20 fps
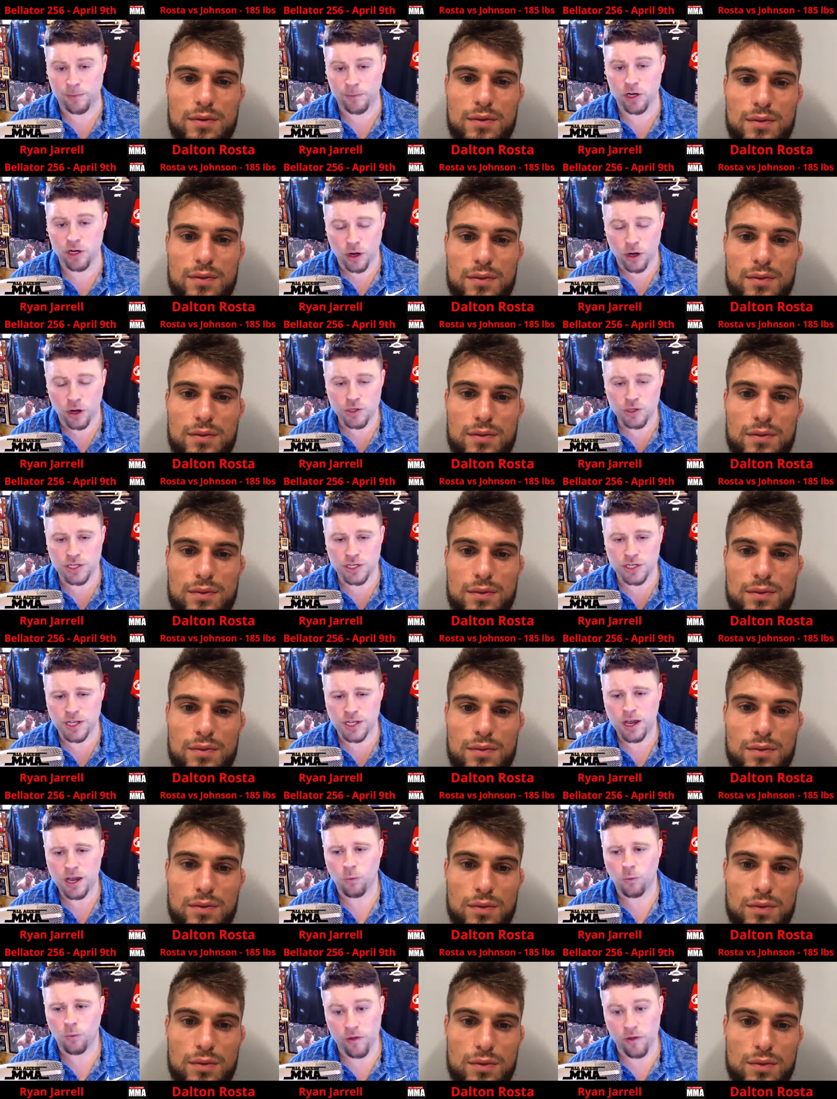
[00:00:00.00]
Speaker 1: your coaches,
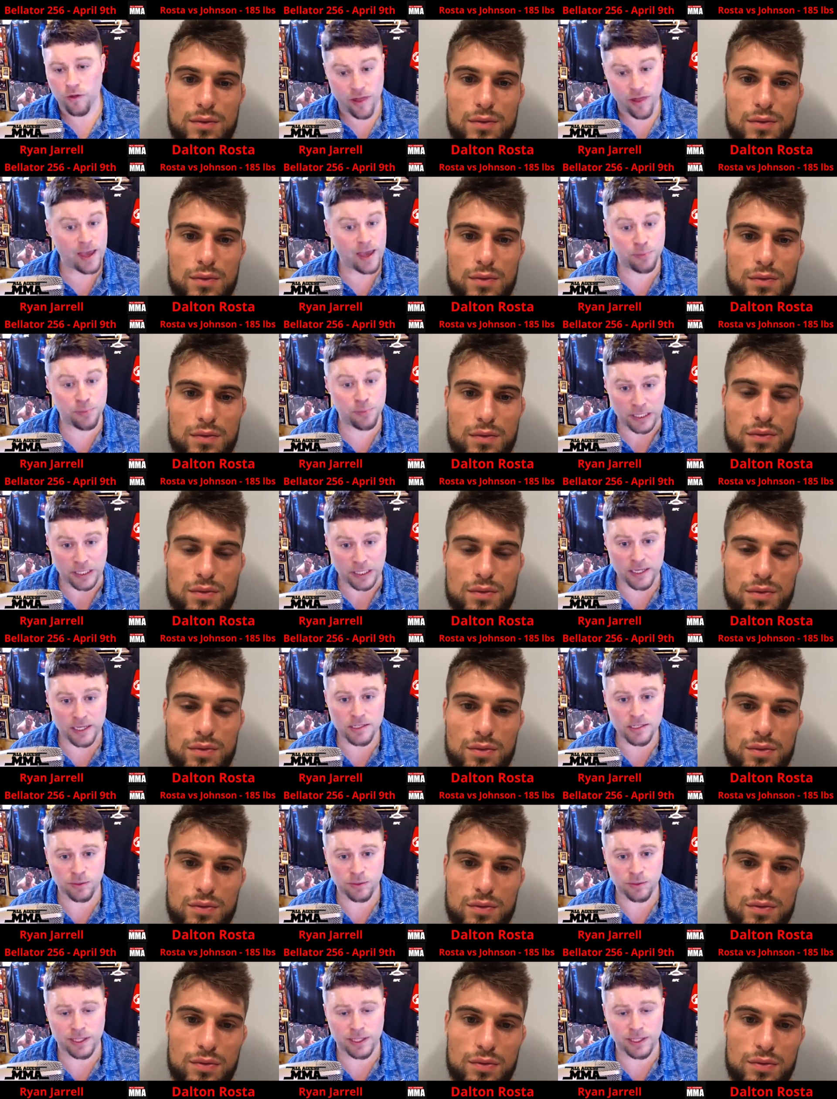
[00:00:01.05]
were they pleased
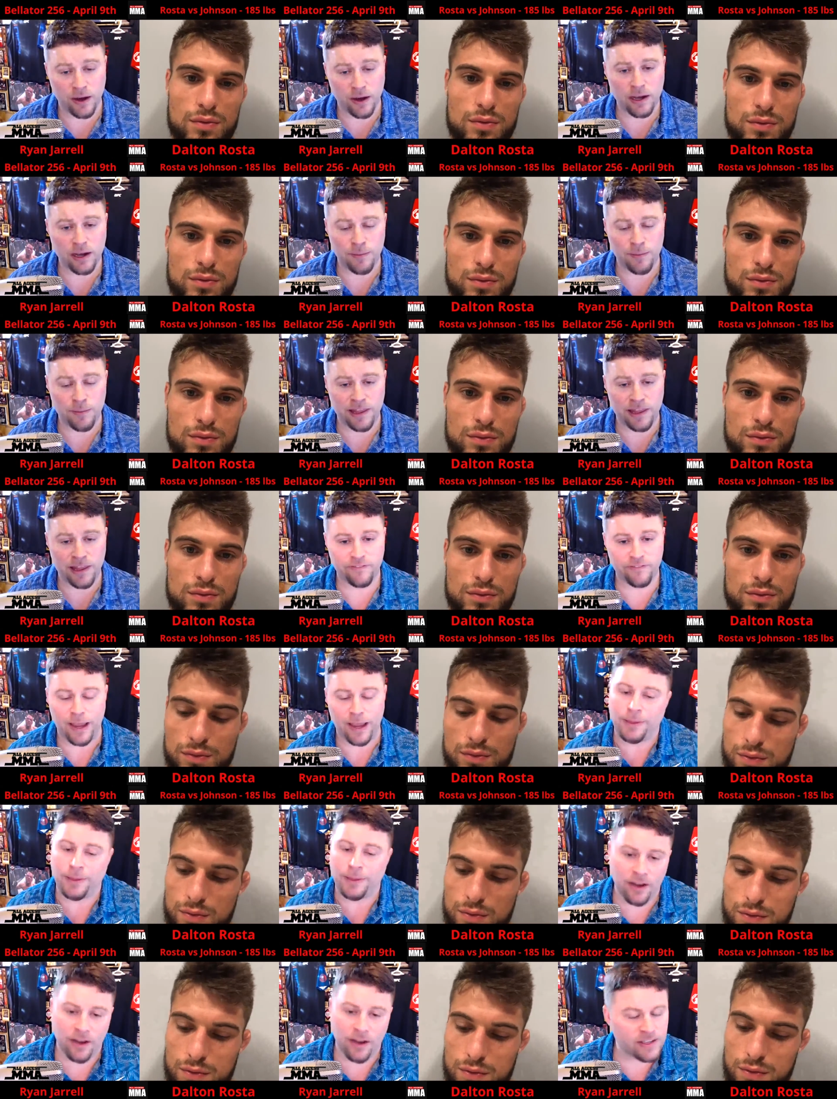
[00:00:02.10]
with the outcome of that fight? I
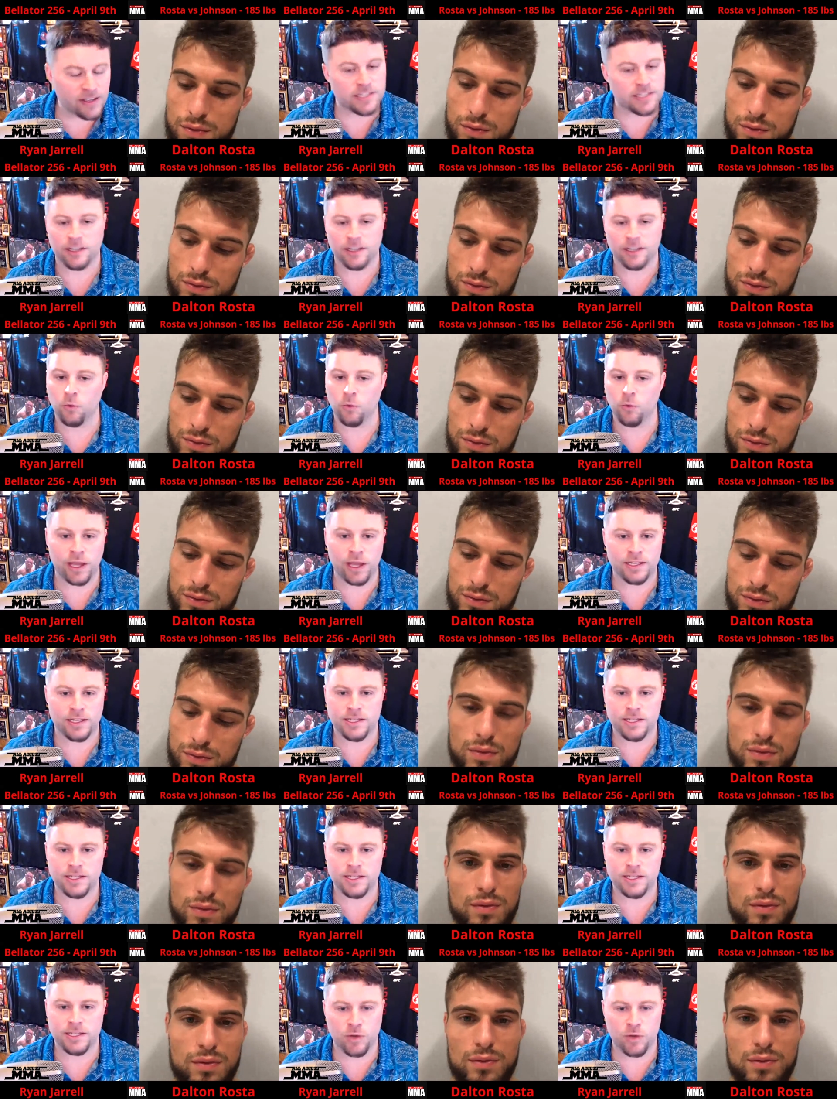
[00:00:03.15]
mean, obviously, win is,
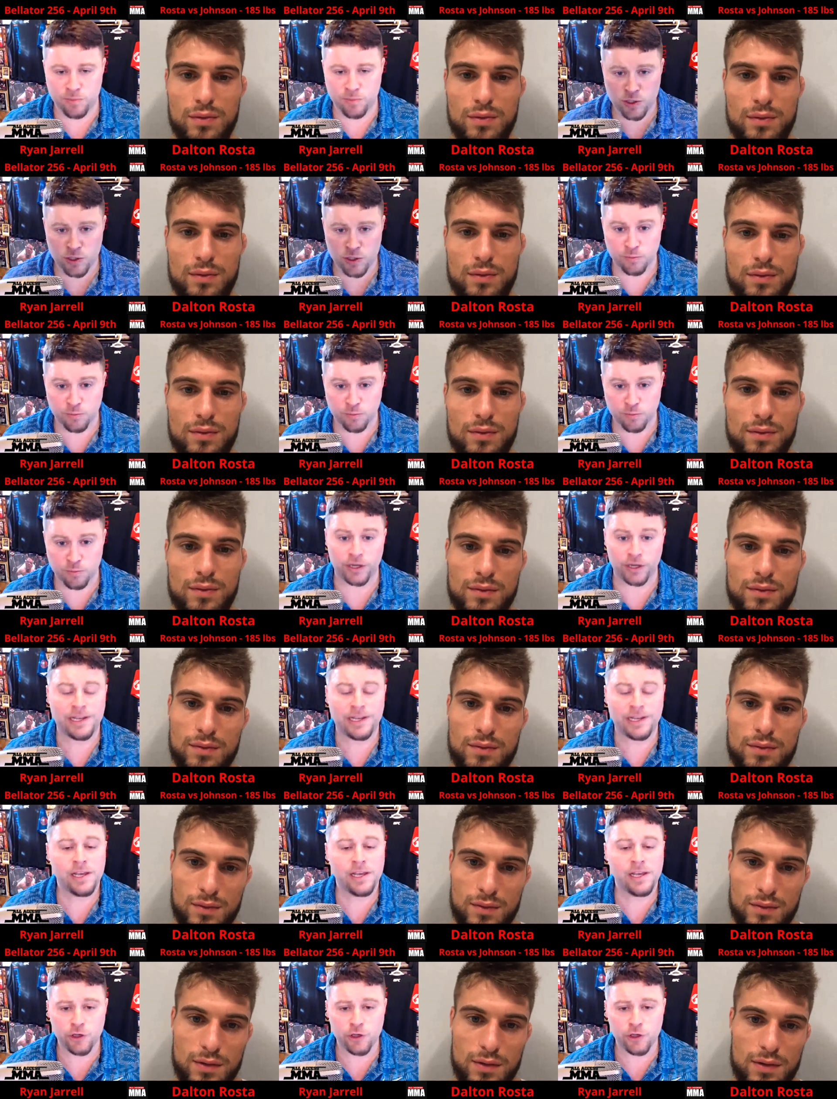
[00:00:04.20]
is what's most
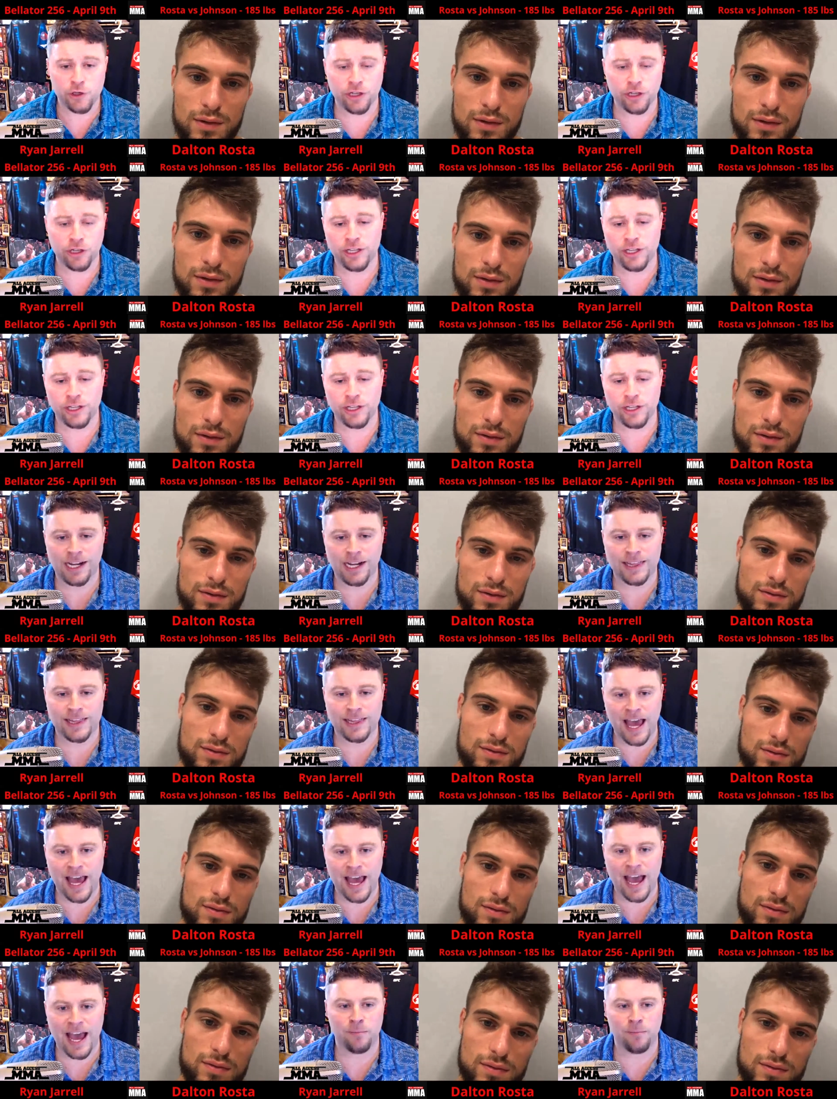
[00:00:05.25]
important. You clearly
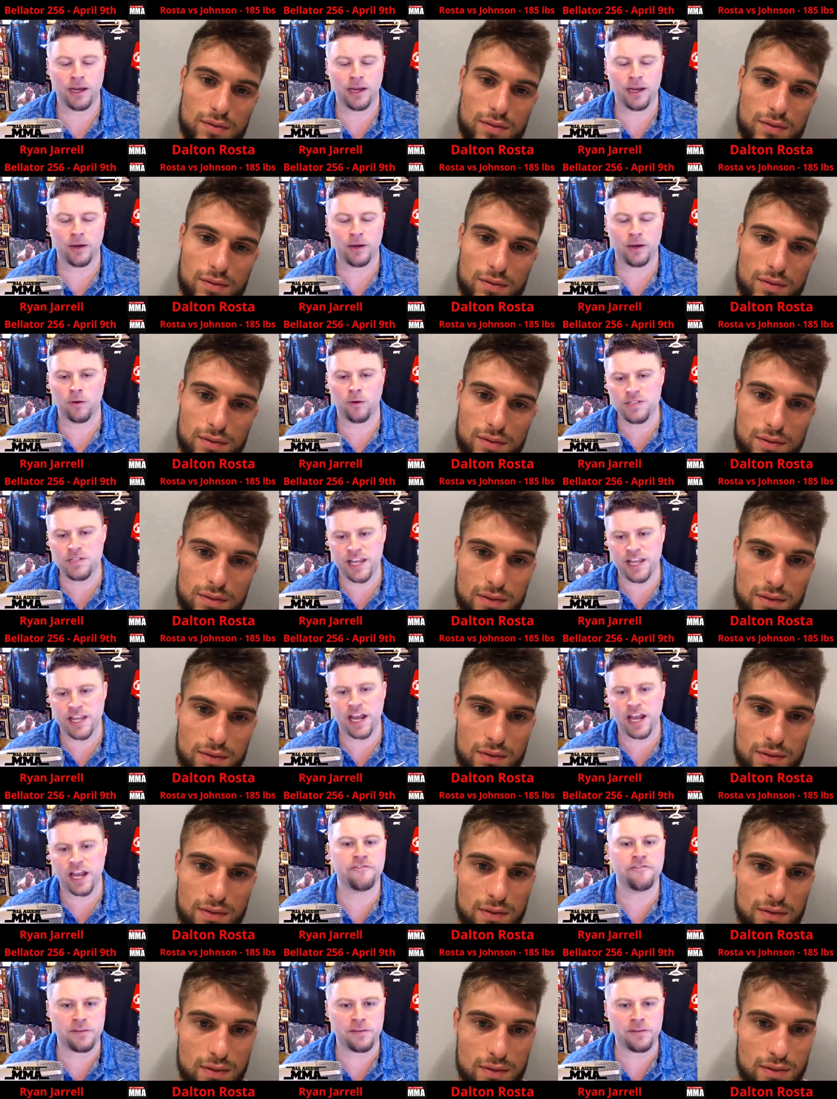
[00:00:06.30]
got that, but what was
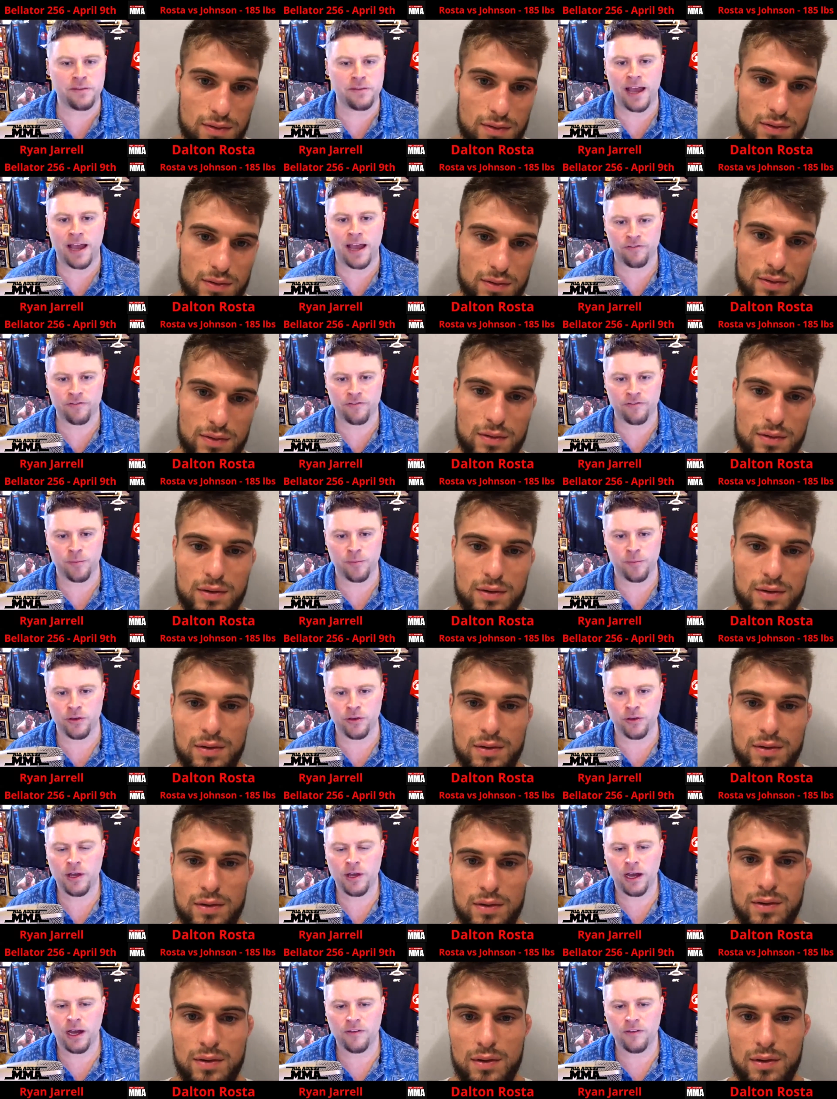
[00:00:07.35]
their feedback from you
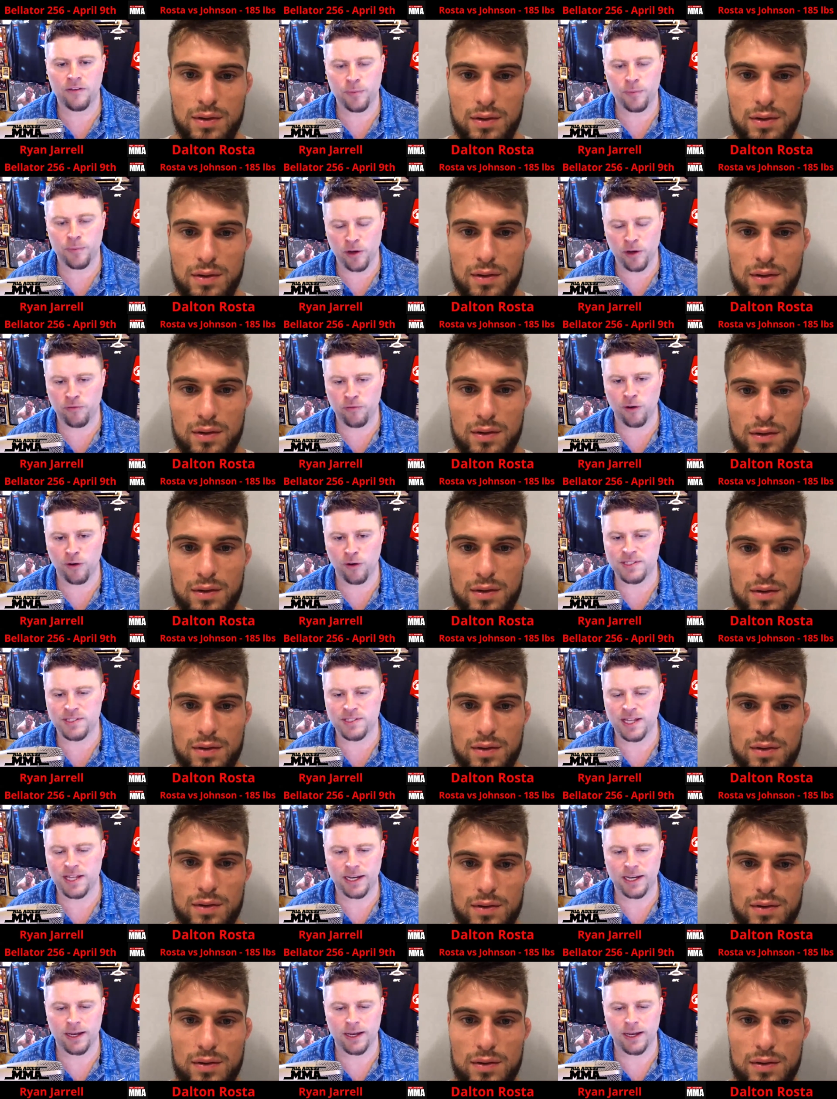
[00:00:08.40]
uh, from your performance
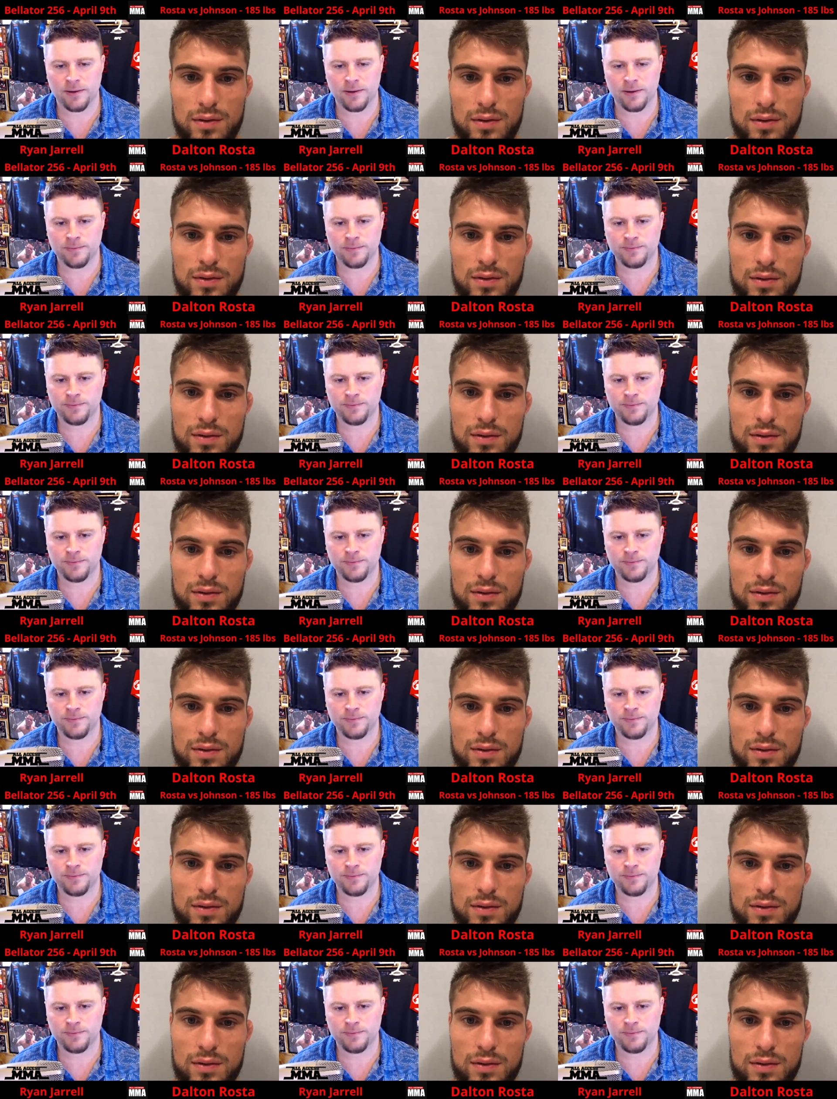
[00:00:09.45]
that night?